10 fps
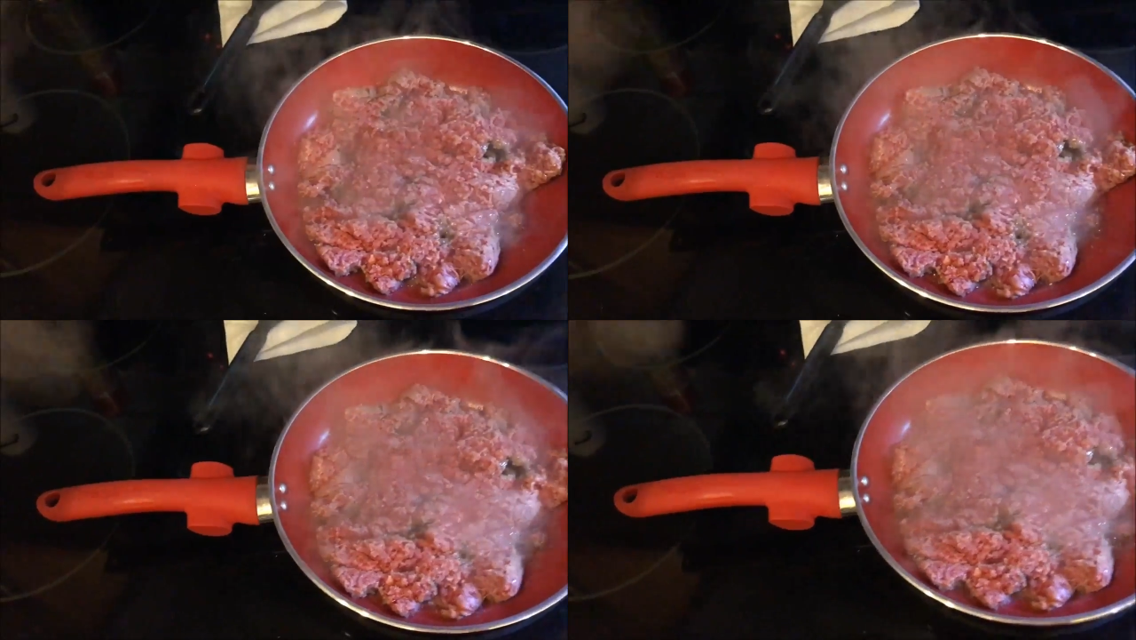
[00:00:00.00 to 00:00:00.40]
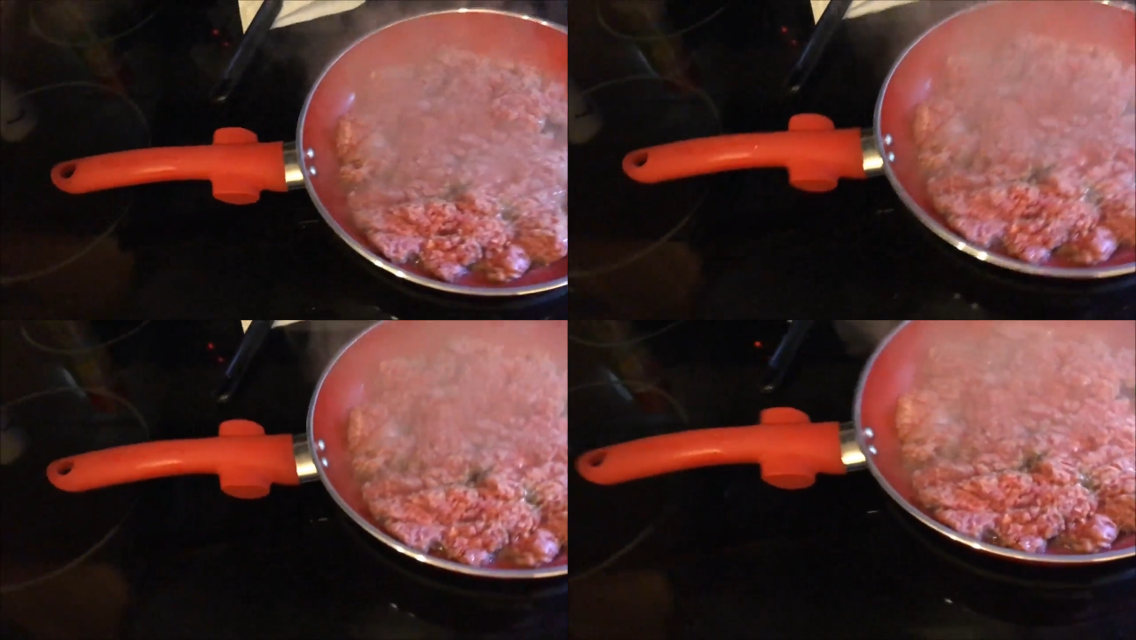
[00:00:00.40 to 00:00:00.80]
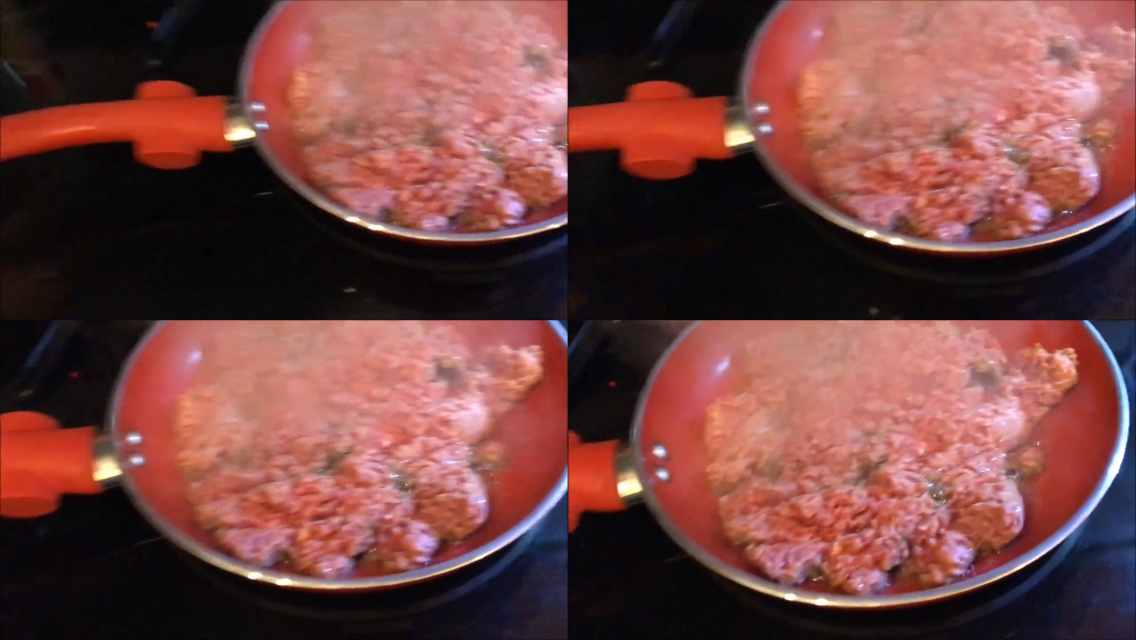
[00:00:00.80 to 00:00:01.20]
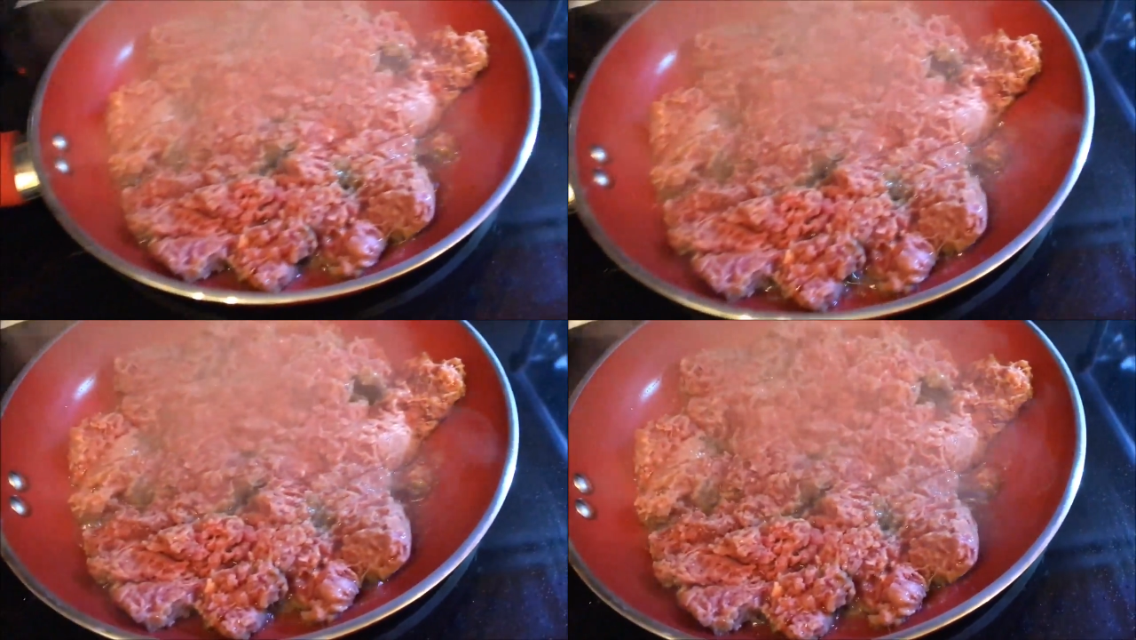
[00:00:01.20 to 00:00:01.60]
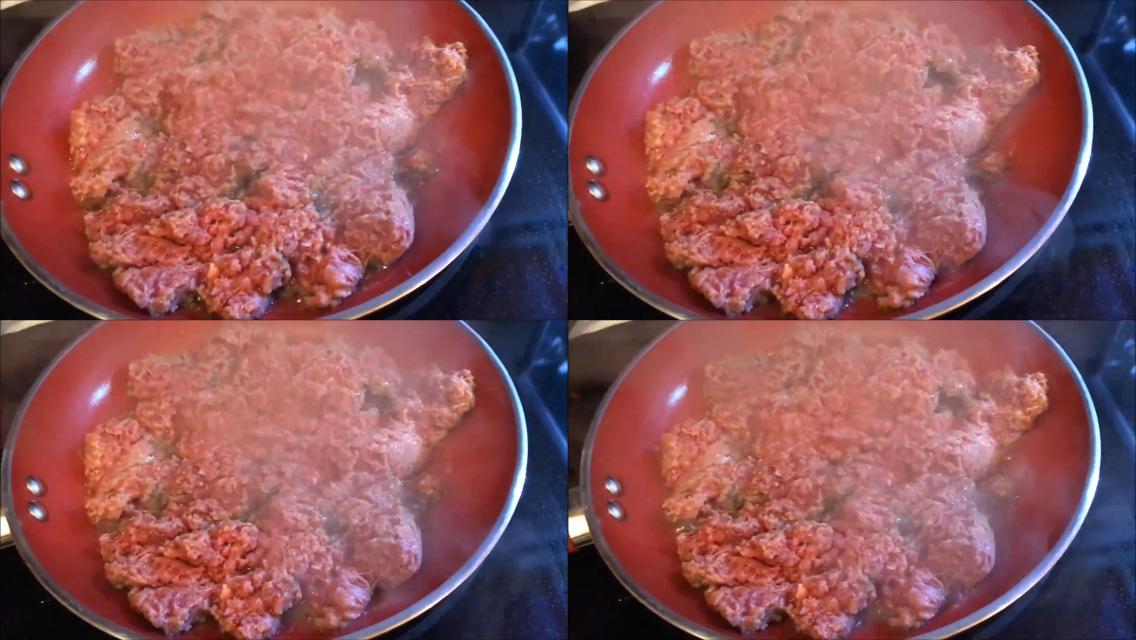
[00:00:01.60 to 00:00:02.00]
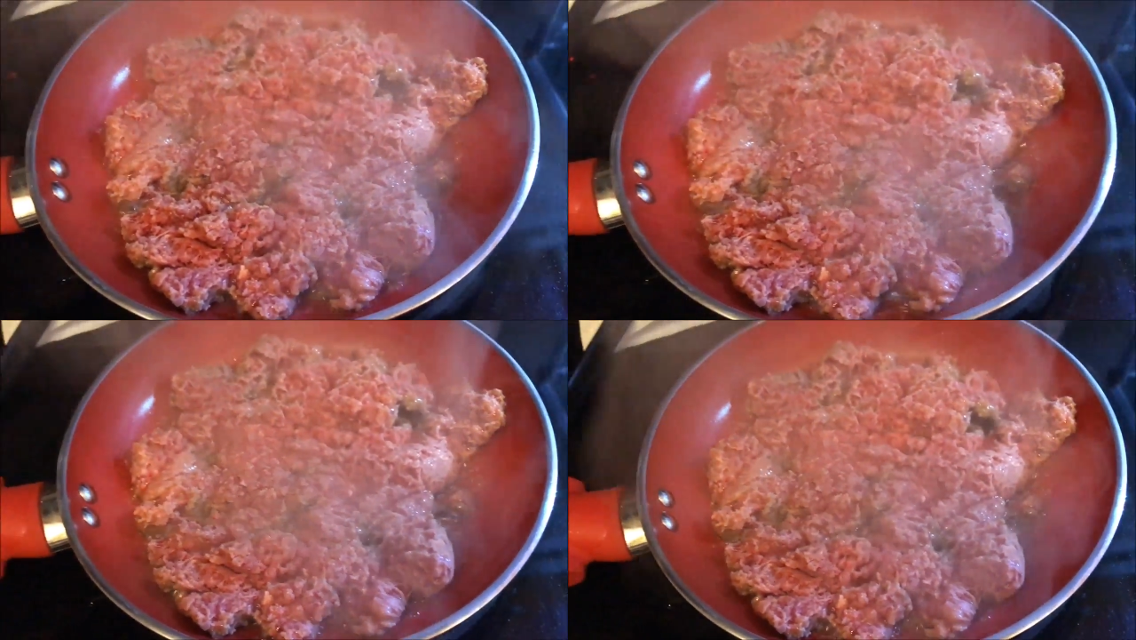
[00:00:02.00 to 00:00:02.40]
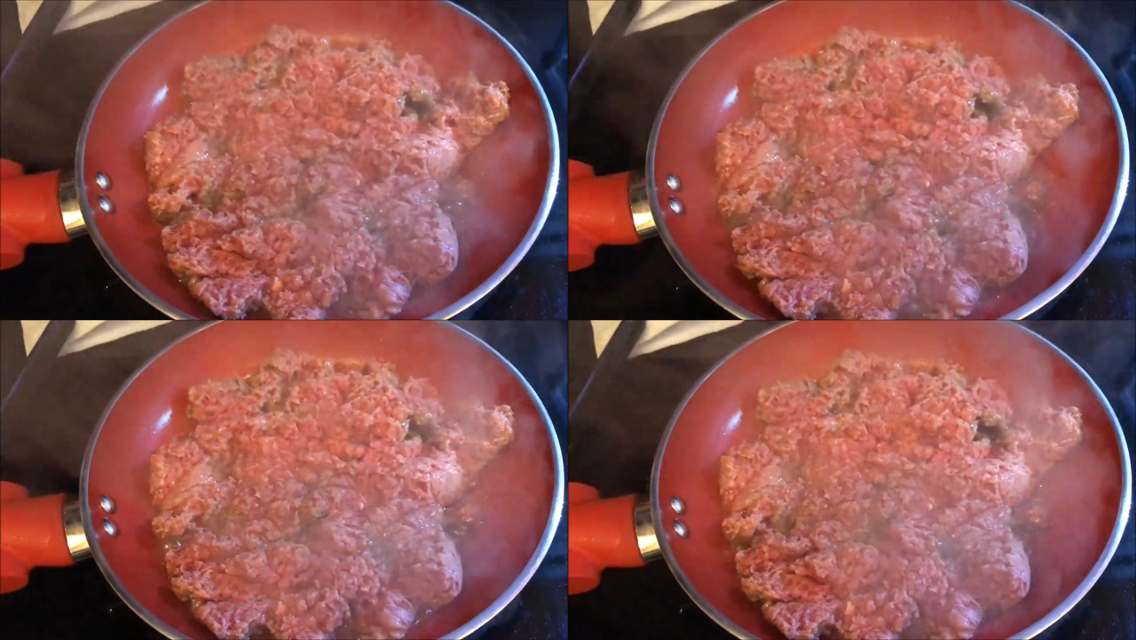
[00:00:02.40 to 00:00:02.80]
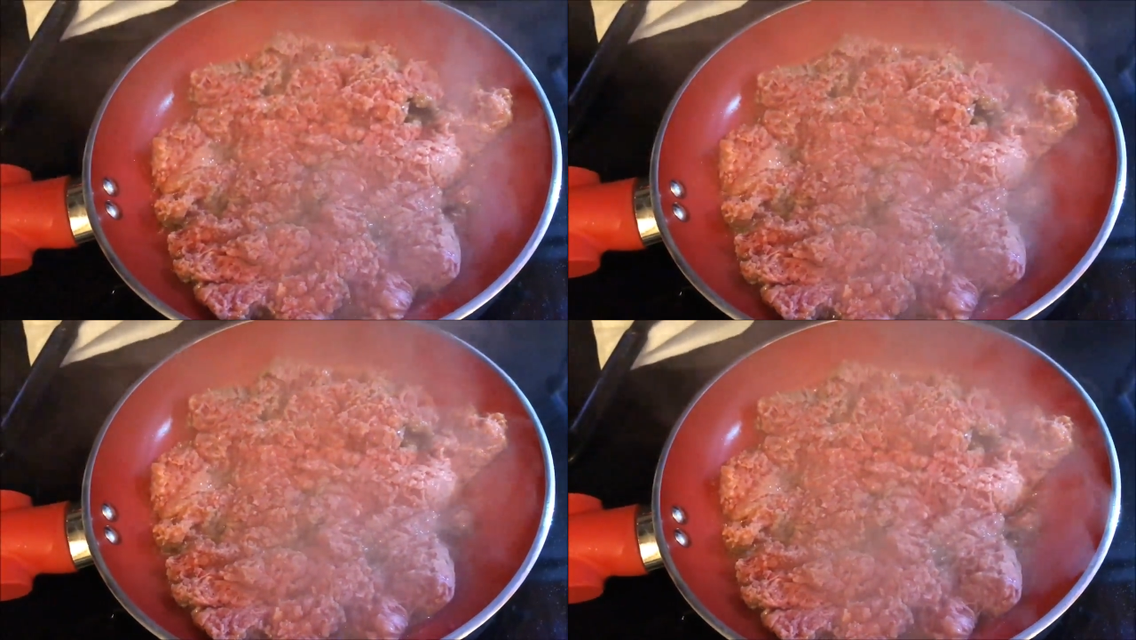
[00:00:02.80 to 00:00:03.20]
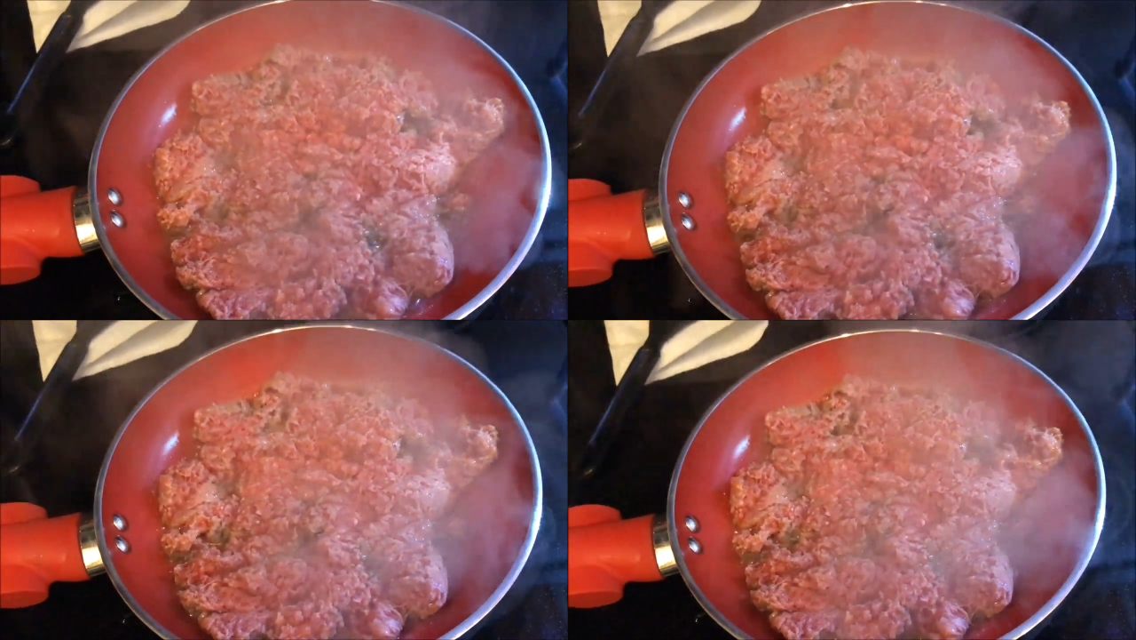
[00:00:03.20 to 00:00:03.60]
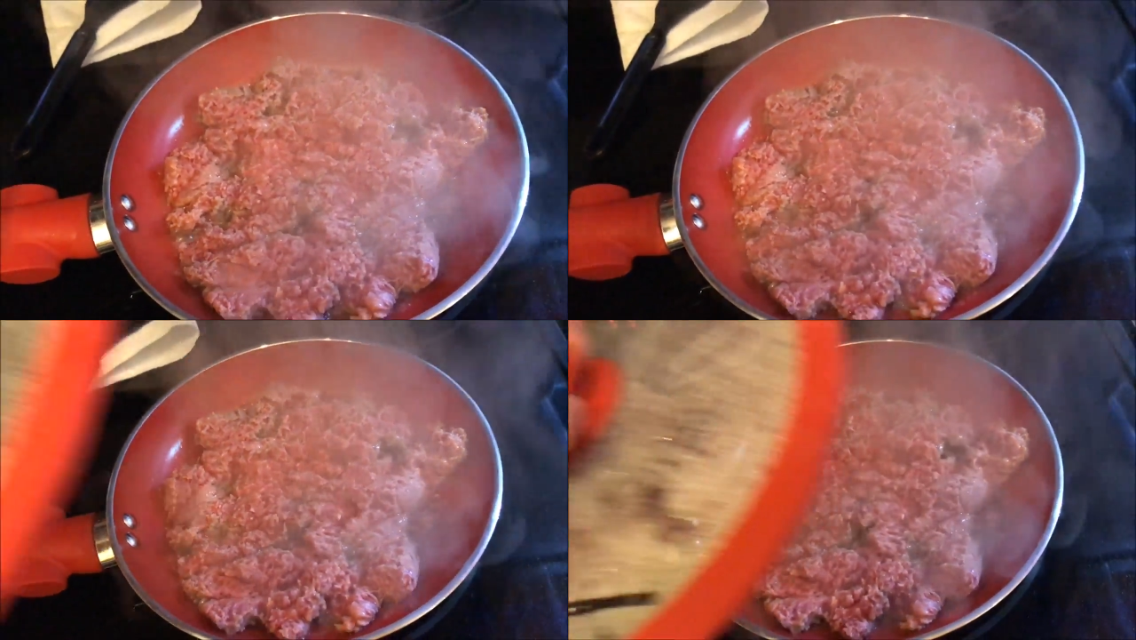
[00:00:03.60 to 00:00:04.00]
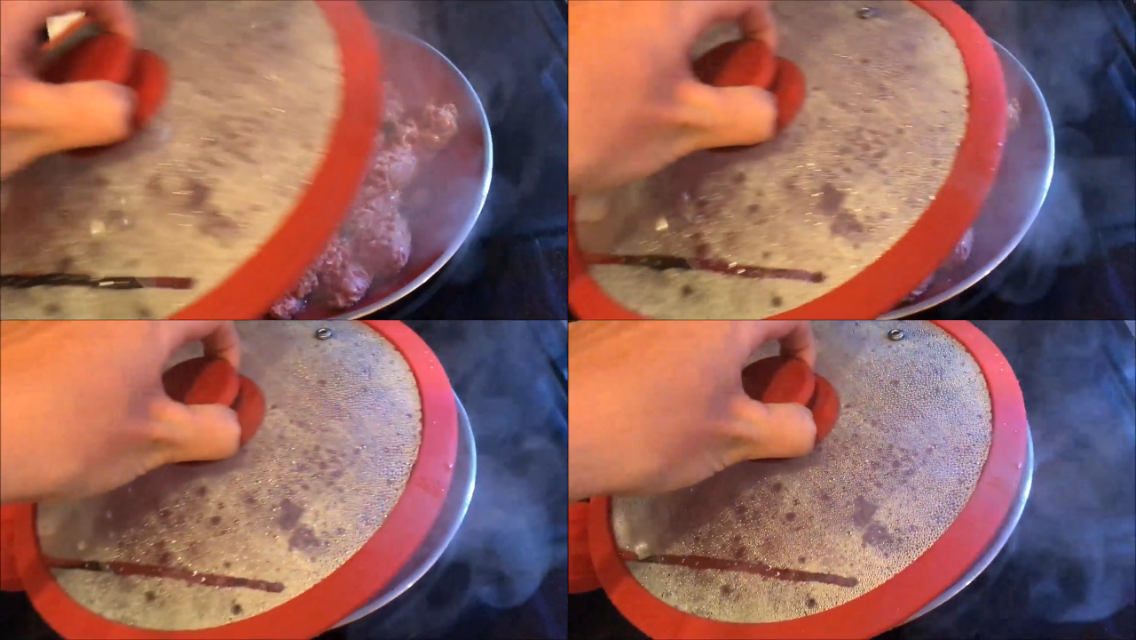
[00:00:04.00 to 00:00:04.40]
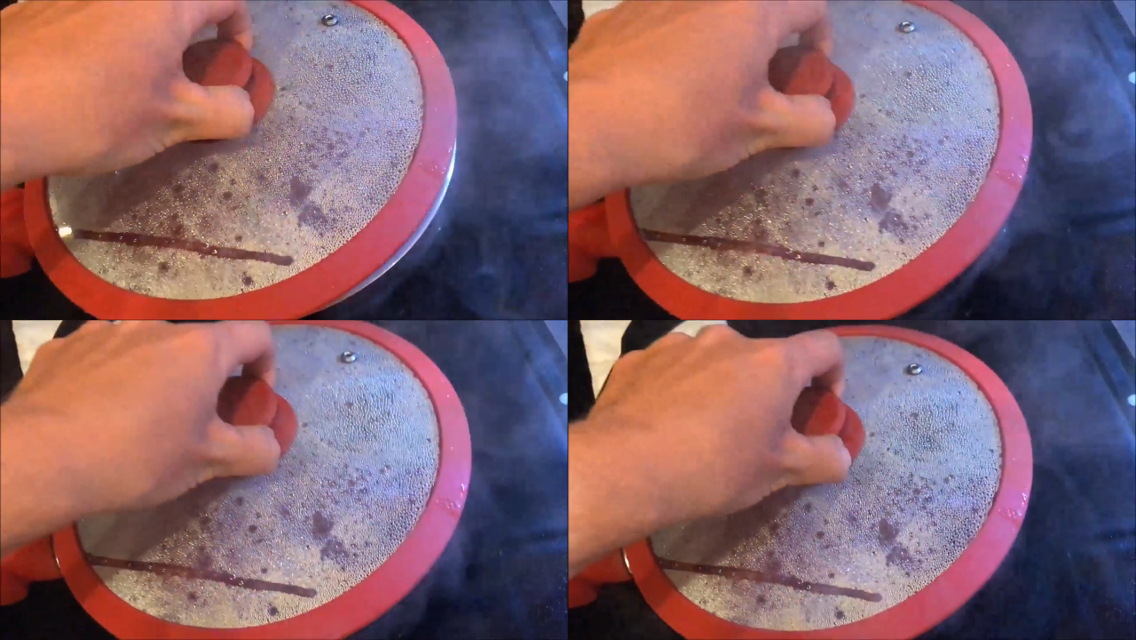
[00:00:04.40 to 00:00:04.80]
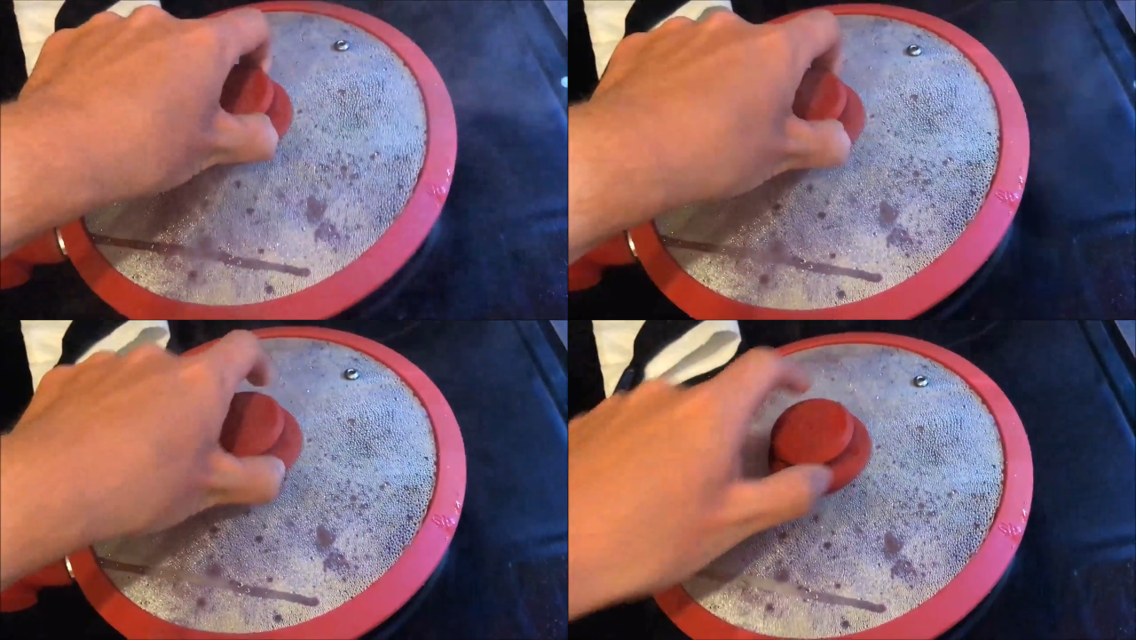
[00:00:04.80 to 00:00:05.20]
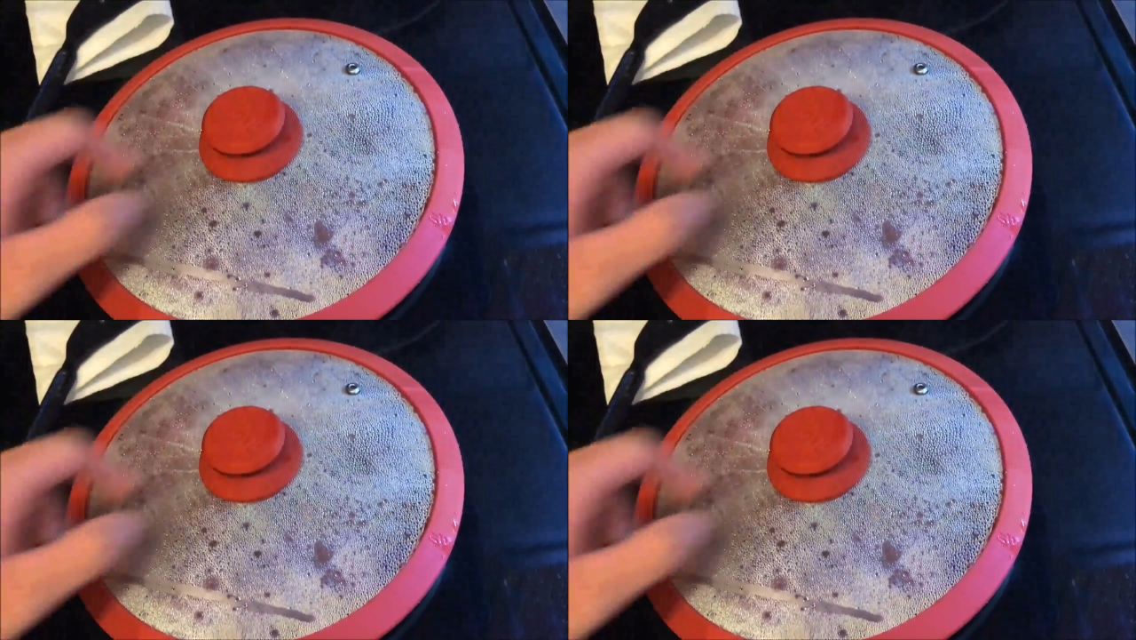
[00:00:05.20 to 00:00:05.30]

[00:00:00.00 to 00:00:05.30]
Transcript: [unreadable: no face in view]